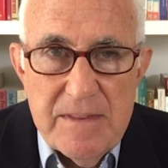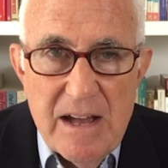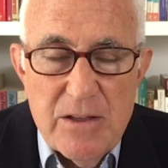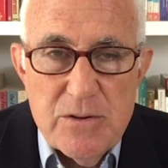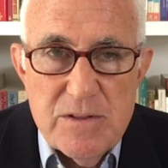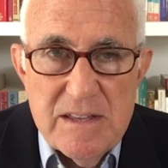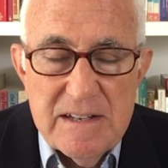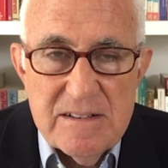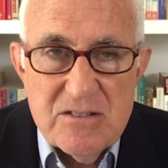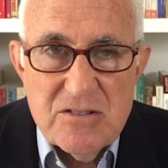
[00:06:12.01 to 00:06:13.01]
other
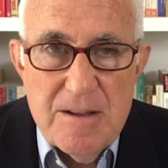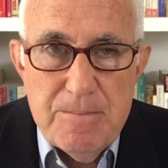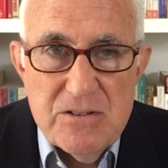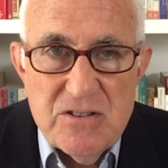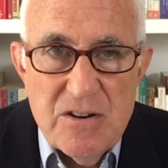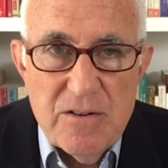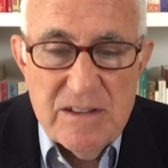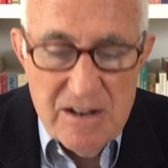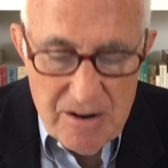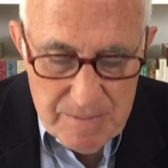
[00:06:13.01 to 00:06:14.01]
than snippets here and
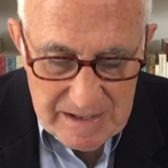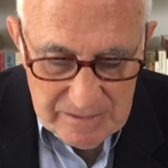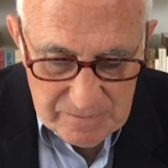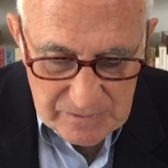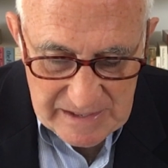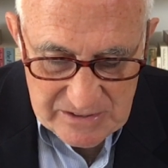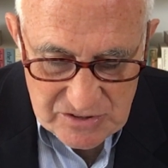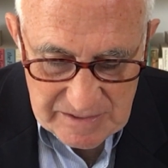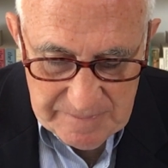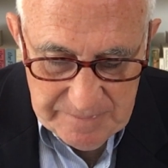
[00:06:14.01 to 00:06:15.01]
there about inflation.